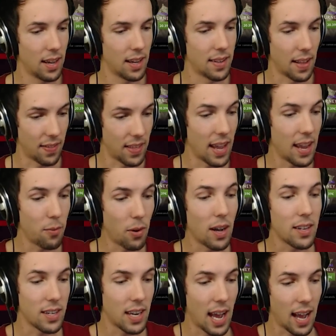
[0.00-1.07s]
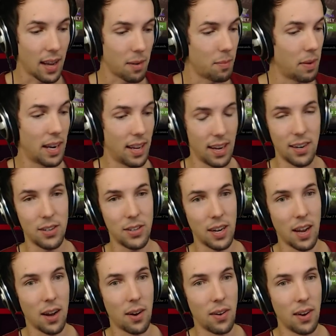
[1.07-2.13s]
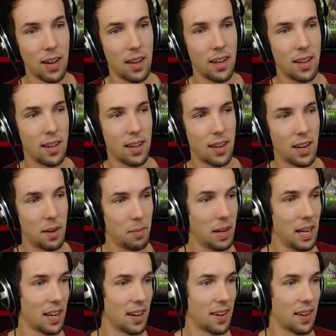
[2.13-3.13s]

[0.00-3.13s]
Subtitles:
that they once had many years ago in me.